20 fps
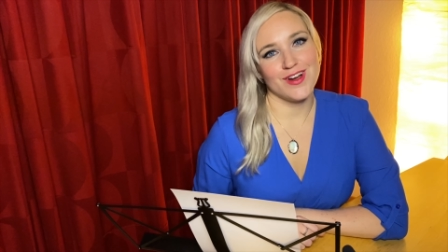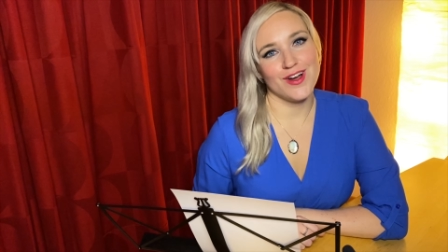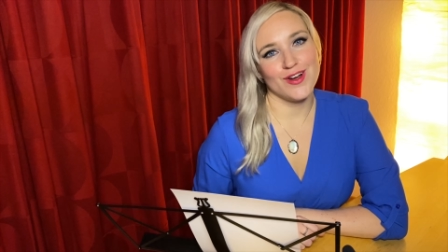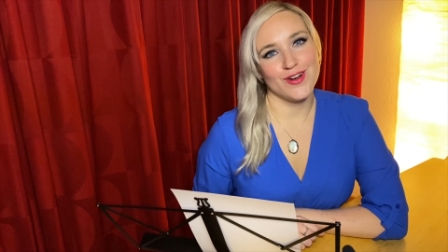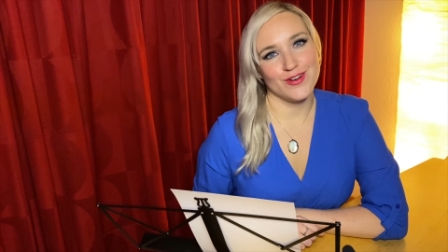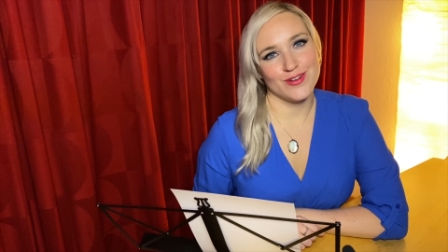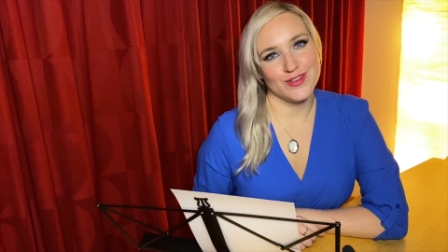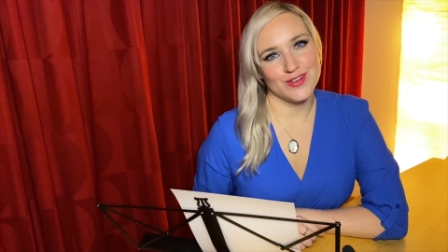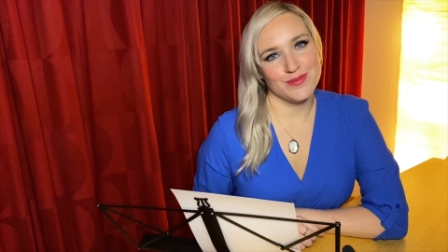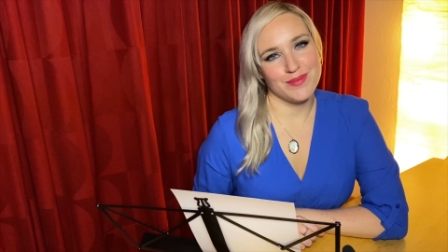
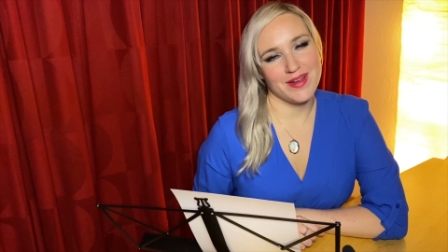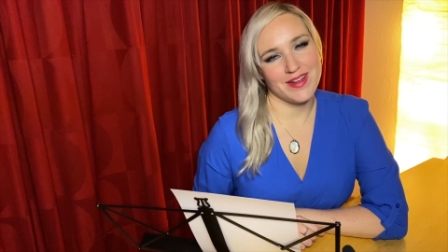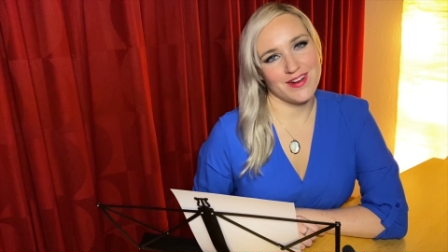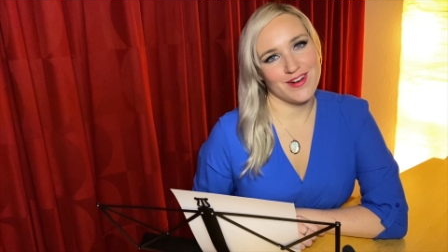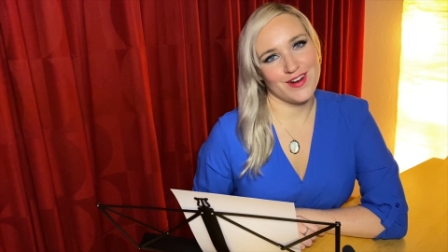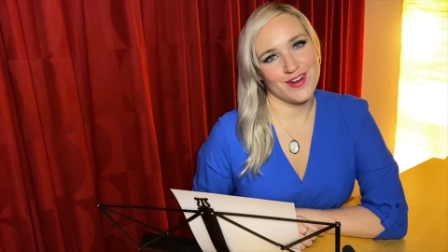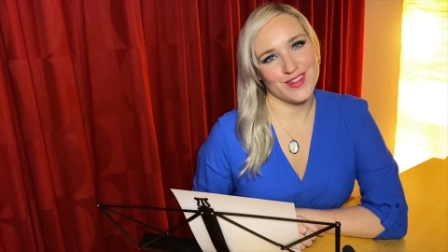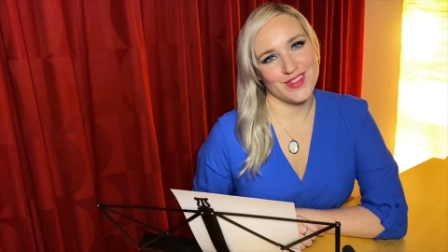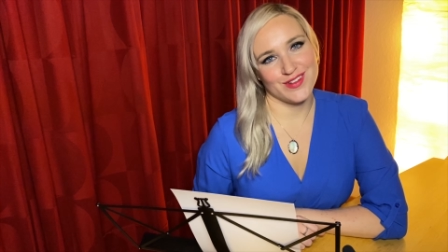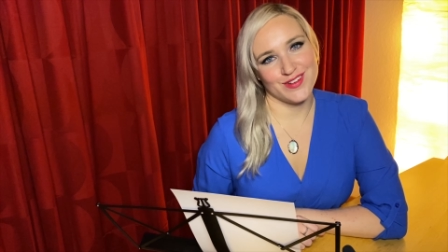Ode by
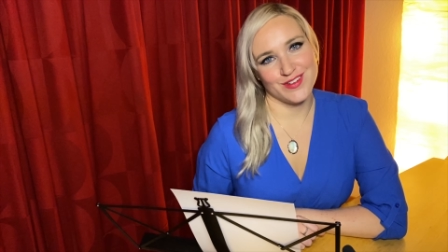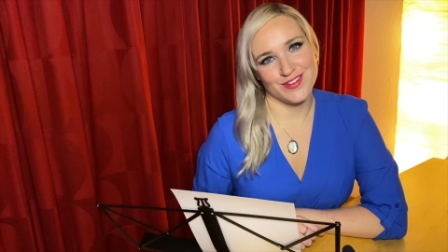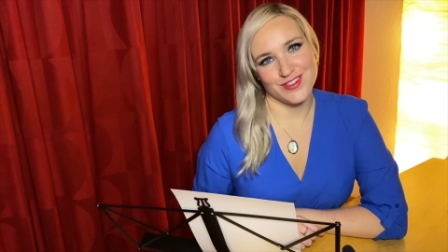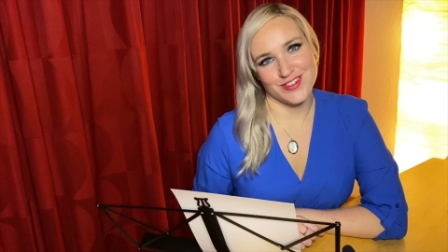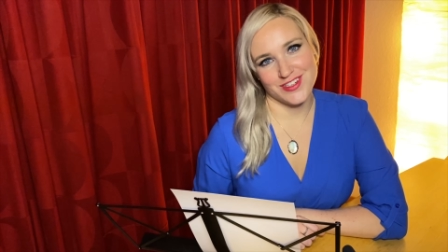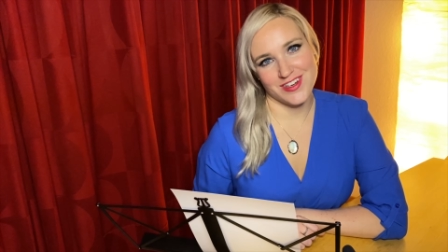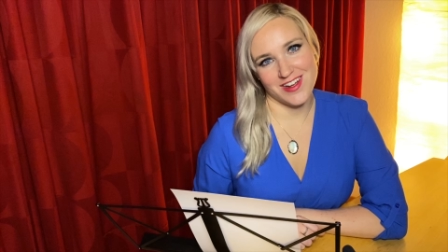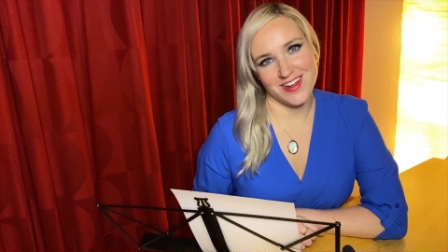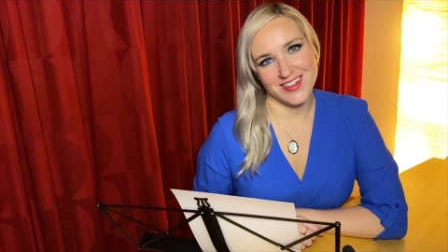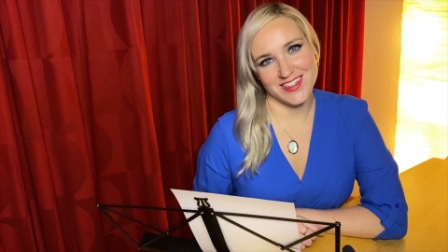Arthur
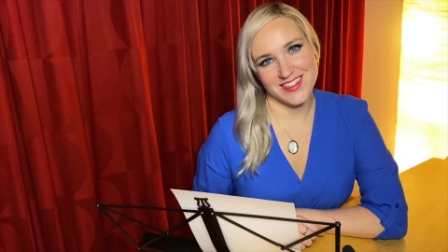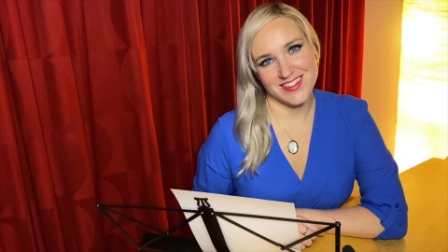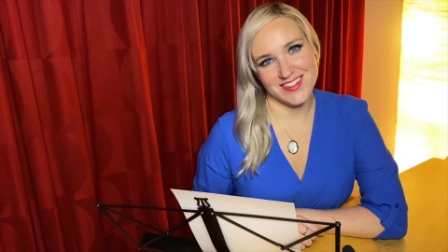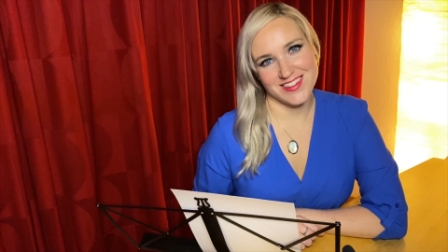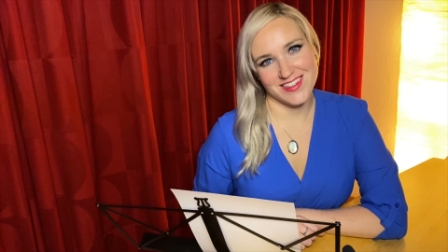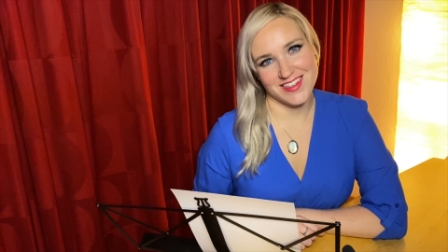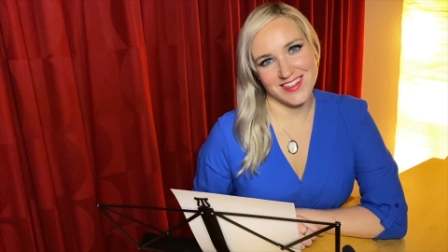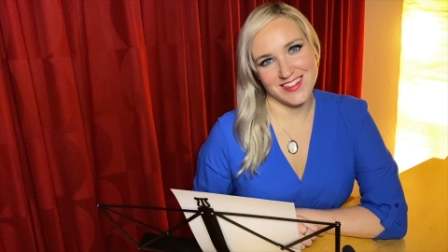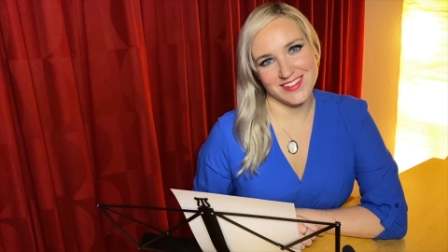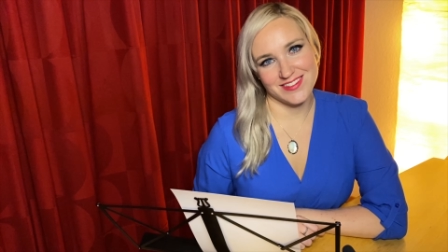
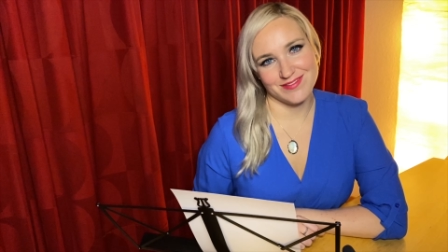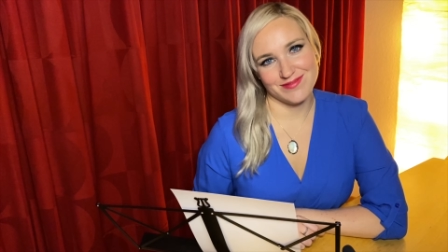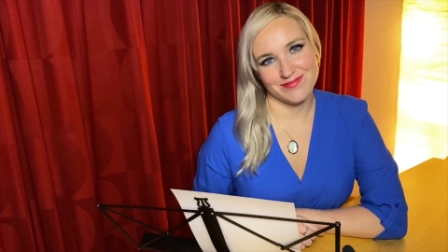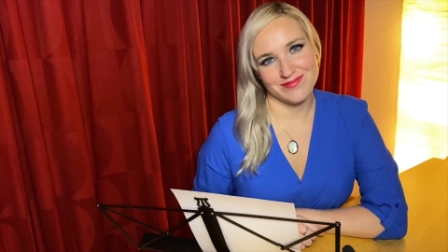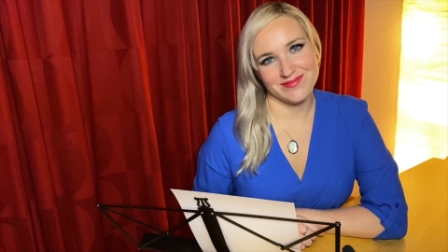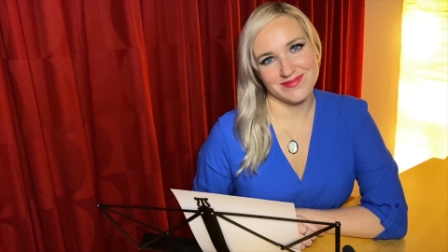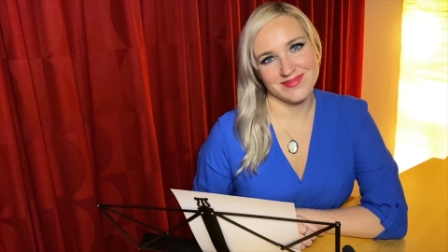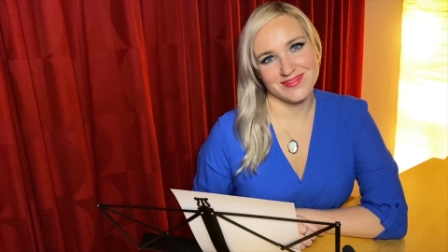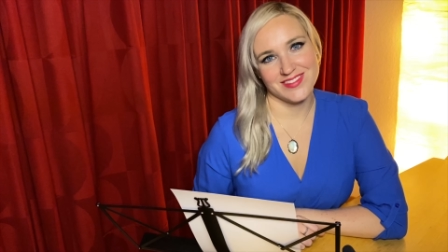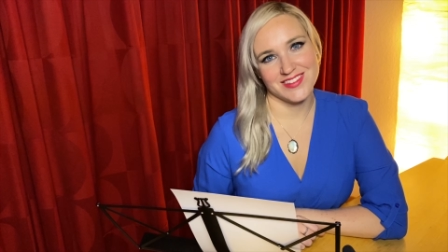O'Shaughnessy.
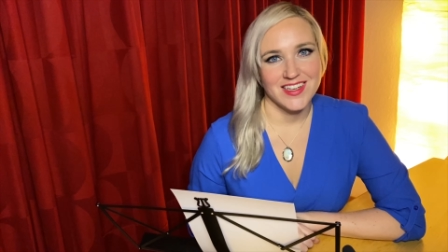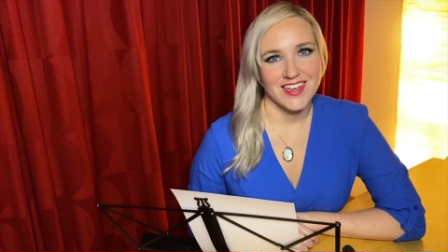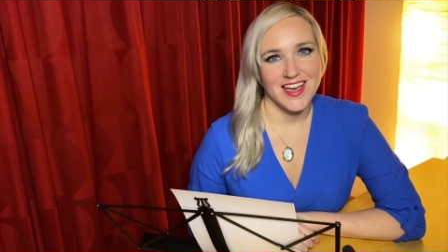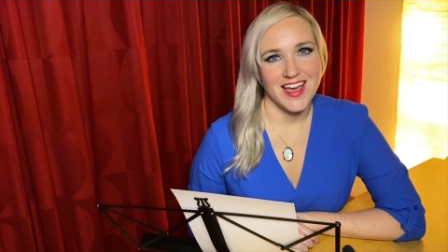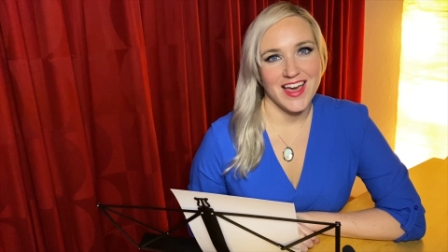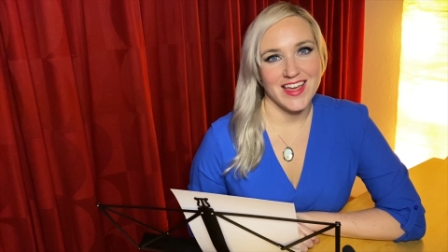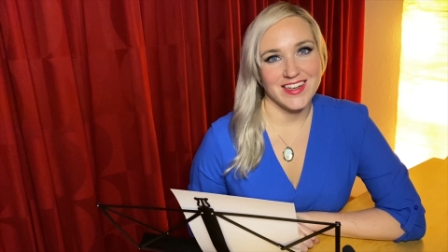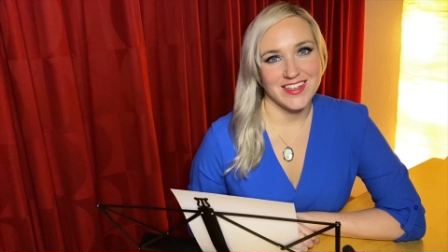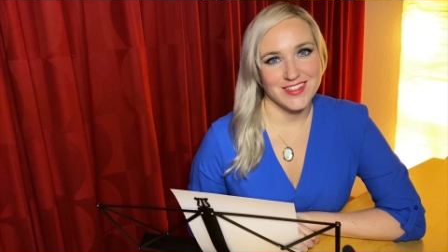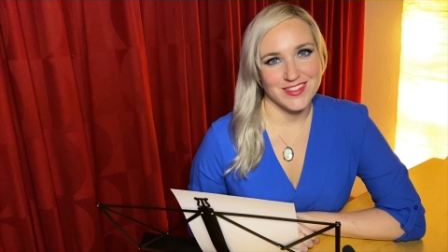
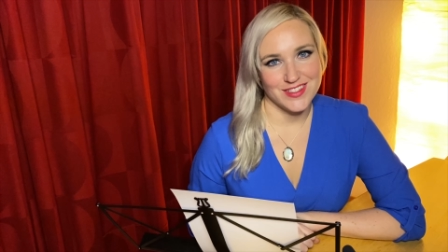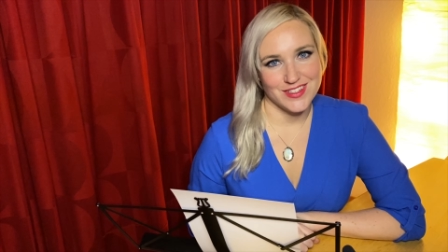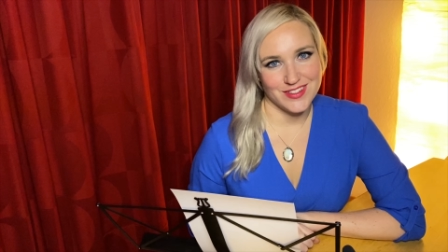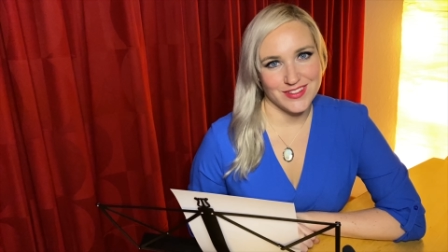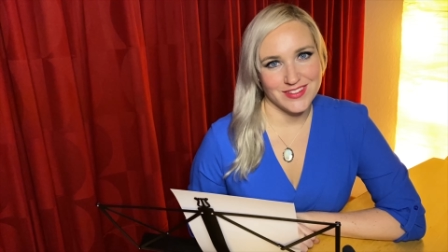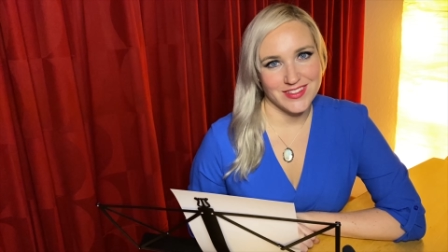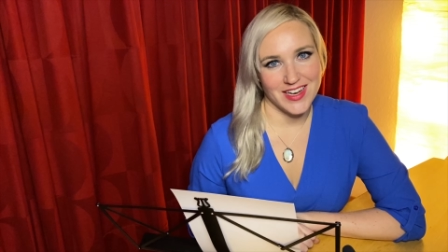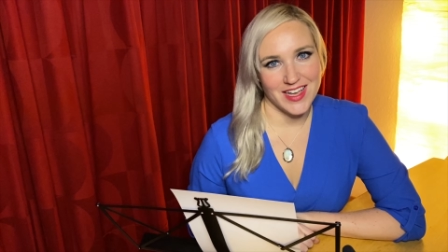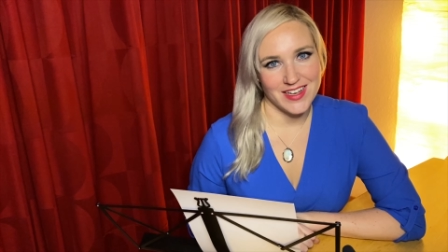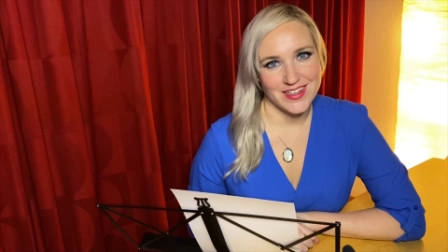And until
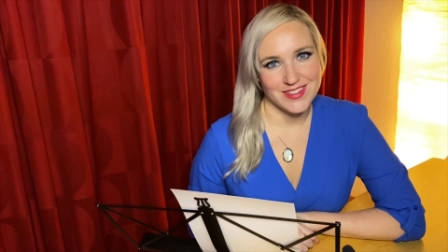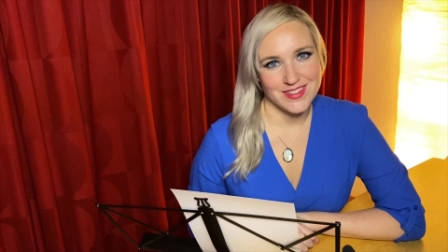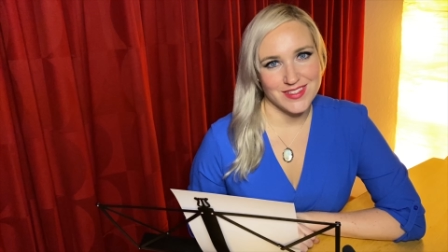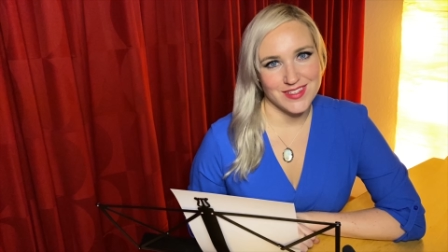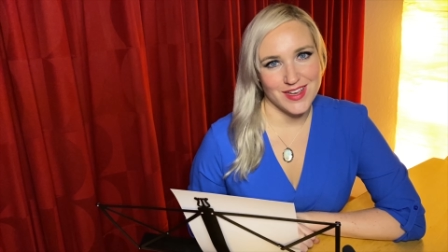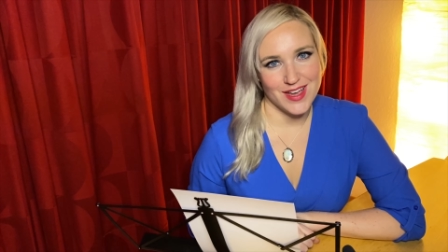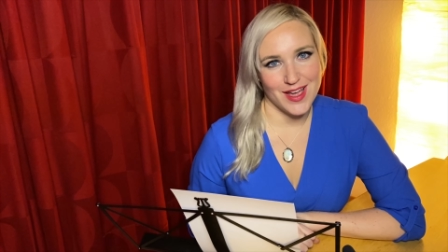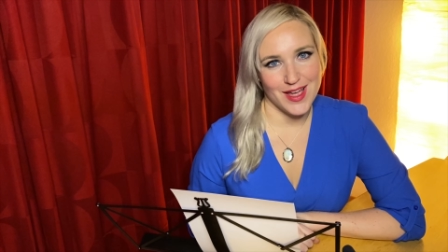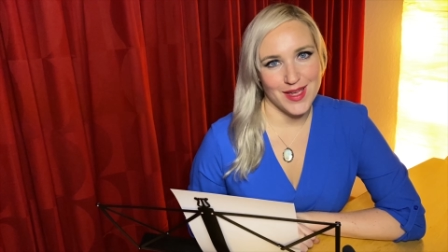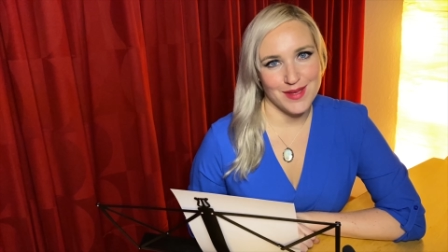next
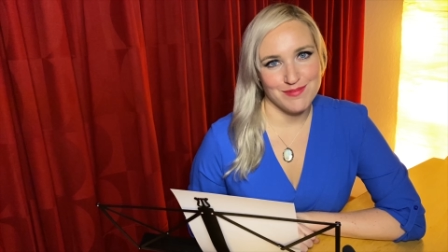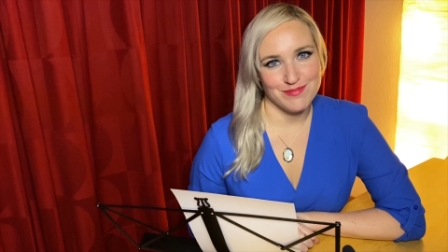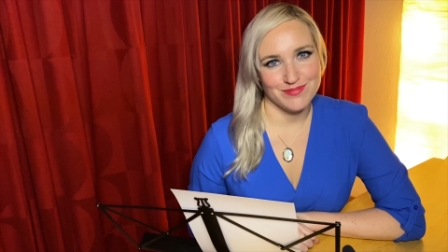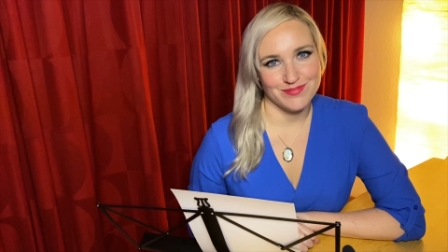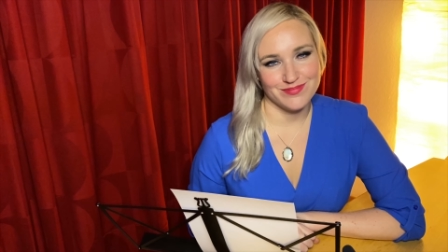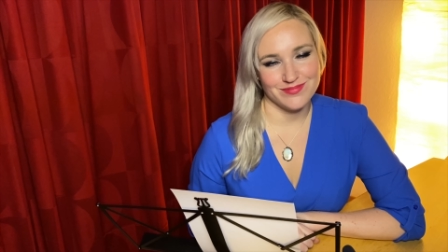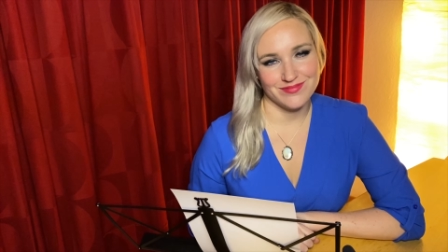time.